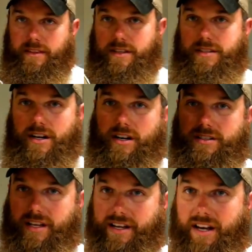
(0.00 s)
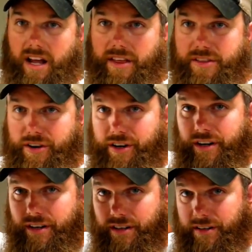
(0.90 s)
This here is
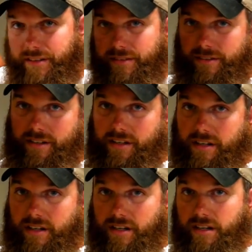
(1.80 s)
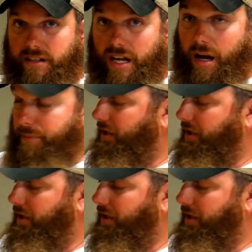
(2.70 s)
another top